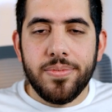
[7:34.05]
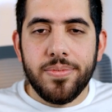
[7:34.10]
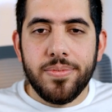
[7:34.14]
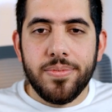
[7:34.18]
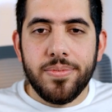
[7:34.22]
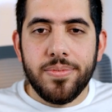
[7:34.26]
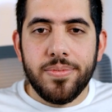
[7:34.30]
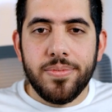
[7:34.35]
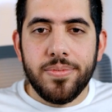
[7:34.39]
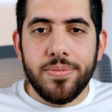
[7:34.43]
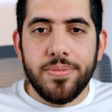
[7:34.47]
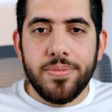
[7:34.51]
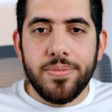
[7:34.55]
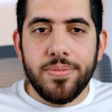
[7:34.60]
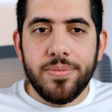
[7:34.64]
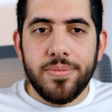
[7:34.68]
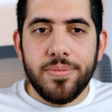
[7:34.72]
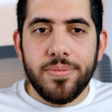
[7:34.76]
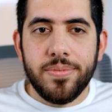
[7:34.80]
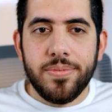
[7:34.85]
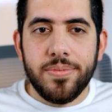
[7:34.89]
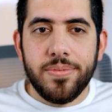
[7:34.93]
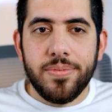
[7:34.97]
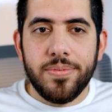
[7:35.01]

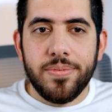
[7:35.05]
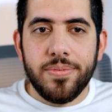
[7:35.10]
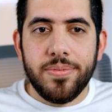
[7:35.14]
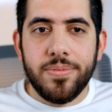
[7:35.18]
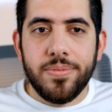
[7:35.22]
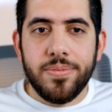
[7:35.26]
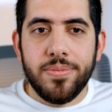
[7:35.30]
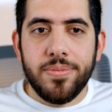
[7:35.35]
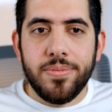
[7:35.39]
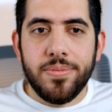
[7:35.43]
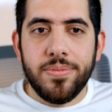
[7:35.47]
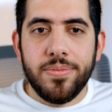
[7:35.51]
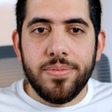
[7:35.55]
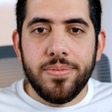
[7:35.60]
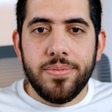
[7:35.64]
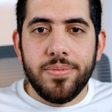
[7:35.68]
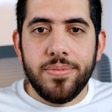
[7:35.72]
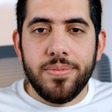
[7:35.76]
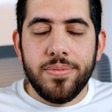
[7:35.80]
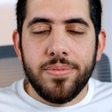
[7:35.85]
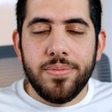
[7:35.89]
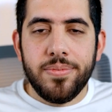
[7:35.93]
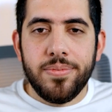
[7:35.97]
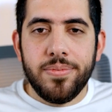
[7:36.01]

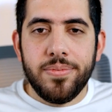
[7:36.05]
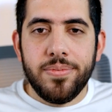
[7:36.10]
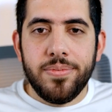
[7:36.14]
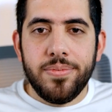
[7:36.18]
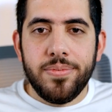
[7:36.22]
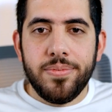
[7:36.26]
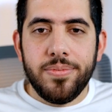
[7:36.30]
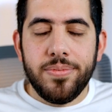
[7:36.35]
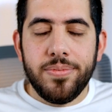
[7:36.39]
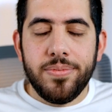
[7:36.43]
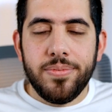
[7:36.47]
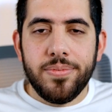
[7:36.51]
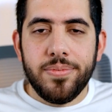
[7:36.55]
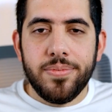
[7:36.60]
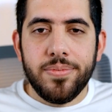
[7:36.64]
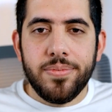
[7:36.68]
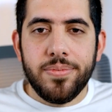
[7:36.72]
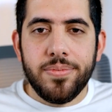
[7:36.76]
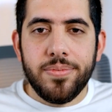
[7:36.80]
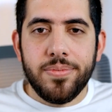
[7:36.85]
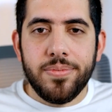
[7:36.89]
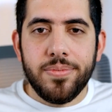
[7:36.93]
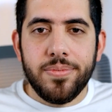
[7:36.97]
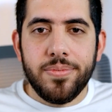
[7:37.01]

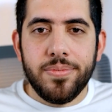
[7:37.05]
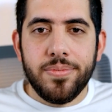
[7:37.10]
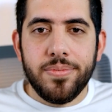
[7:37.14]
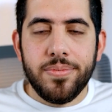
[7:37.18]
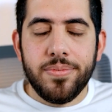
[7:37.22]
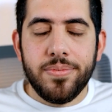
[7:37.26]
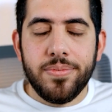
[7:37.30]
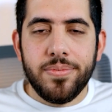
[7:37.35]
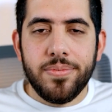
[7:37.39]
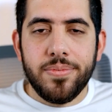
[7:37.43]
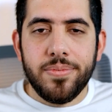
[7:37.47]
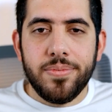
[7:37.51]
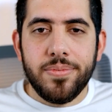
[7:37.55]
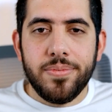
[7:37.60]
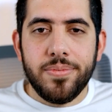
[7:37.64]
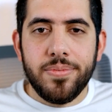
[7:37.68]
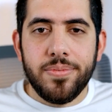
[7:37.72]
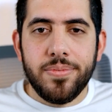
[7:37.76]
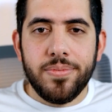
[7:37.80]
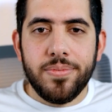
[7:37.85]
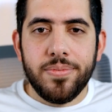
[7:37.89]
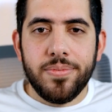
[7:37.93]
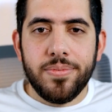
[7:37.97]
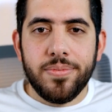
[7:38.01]

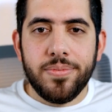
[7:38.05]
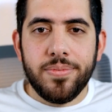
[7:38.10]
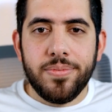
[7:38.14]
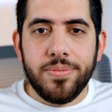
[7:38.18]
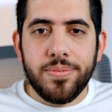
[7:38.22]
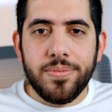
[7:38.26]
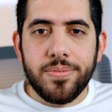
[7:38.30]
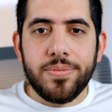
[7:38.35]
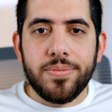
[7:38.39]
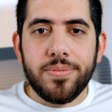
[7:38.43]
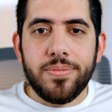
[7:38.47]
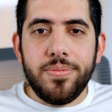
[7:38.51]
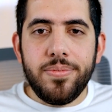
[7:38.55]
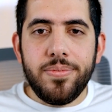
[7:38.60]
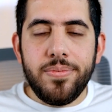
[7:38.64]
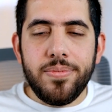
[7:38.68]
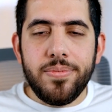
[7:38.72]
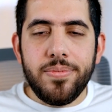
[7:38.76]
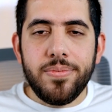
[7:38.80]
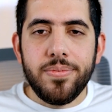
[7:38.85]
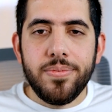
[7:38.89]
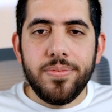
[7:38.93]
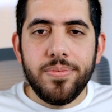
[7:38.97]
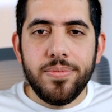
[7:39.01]

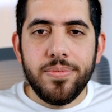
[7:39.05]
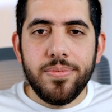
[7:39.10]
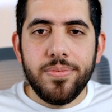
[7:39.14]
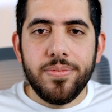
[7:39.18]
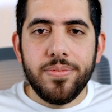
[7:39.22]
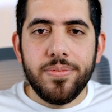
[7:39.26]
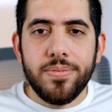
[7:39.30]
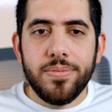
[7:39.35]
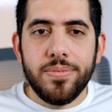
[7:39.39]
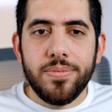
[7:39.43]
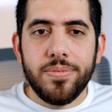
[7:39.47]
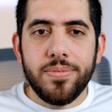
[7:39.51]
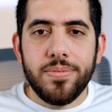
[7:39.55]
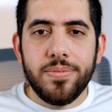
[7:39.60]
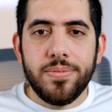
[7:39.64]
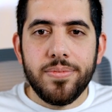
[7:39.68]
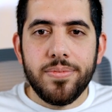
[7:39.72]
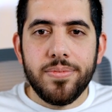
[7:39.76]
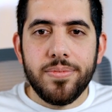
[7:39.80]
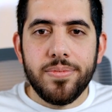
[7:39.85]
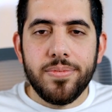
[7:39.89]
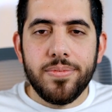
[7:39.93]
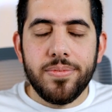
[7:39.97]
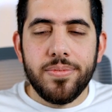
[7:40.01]

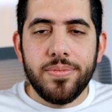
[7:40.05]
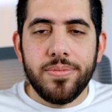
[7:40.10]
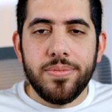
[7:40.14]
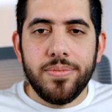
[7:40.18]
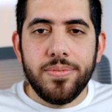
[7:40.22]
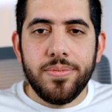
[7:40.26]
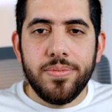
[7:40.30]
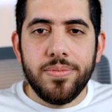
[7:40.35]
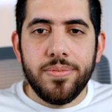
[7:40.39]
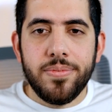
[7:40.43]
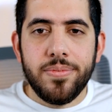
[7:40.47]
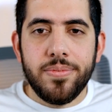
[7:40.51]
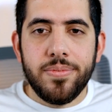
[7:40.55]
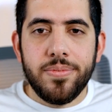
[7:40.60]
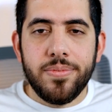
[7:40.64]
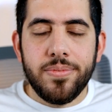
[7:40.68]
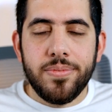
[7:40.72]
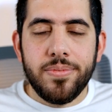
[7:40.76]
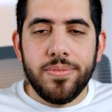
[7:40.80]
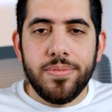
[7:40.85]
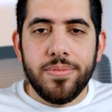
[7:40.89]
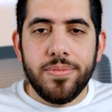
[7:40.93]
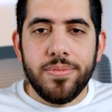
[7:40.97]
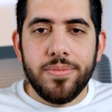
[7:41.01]

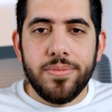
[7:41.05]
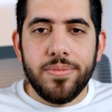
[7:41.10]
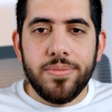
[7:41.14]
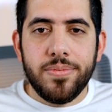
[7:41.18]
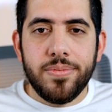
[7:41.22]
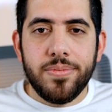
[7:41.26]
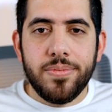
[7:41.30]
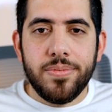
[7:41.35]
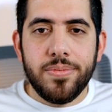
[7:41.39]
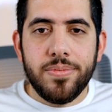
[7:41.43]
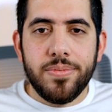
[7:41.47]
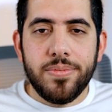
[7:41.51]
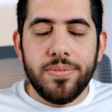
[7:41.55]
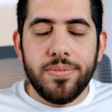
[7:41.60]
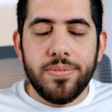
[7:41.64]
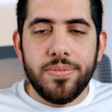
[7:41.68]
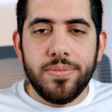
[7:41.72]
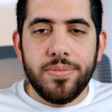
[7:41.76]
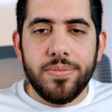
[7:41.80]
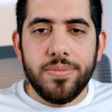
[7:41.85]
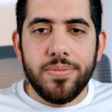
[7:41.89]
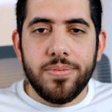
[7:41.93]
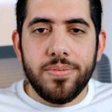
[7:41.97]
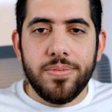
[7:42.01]
(not speaking)